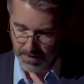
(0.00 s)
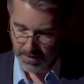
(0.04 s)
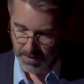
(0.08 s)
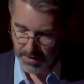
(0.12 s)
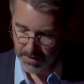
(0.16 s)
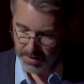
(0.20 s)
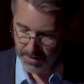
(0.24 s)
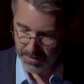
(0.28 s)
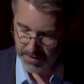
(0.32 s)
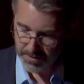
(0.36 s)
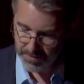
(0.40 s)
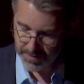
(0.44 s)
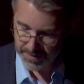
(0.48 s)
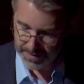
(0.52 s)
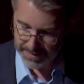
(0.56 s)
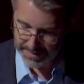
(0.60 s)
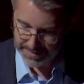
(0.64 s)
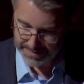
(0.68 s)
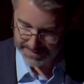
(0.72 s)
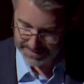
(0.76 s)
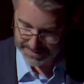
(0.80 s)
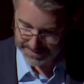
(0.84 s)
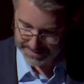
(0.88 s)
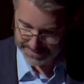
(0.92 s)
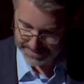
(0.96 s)
All
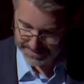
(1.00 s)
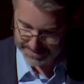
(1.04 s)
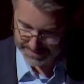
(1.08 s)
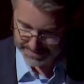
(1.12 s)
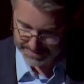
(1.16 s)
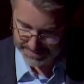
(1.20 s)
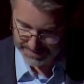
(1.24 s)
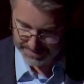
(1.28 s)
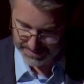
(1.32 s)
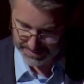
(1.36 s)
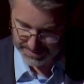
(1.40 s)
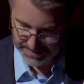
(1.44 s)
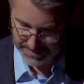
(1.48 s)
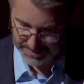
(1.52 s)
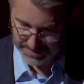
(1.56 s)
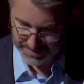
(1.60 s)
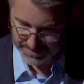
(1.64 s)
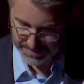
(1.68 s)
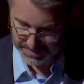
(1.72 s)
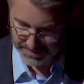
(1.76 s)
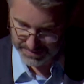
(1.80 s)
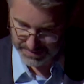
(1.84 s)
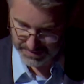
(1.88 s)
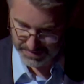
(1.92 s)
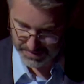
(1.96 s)
right, let's
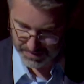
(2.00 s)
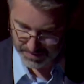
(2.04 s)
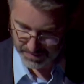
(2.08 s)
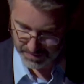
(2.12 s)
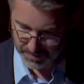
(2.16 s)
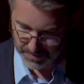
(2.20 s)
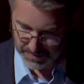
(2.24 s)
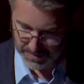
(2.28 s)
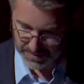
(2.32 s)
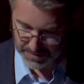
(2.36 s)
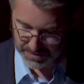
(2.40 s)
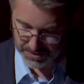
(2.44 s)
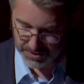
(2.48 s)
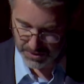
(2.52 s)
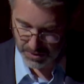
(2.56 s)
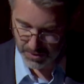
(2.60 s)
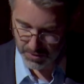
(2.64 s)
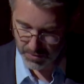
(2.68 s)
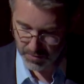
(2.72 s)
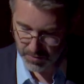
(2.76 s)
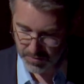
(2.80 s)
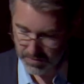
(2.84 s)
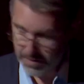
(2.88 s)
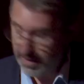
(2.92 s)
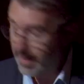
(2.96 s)
see.
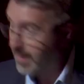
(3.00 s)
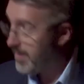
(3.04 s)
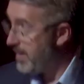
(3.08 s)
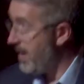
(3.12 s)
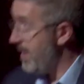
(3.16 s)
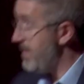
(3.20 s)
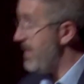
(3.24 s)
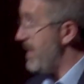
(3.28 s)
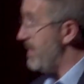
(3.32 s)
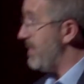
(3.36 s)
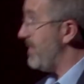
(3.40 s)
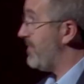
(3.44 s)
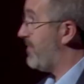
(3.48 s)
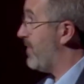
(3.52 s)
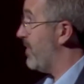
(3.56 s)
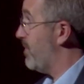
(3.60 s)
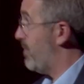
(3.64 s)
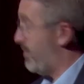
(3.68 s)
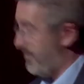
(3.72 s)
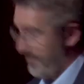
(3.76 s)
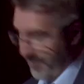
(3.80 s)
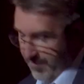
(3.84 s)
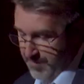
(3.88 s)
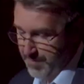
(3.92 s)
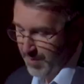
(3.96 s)
So, and maybe for
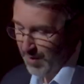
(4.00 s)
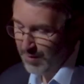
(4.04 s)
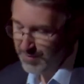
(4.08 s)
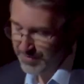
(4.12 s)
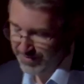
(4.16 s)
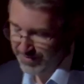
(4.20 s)
both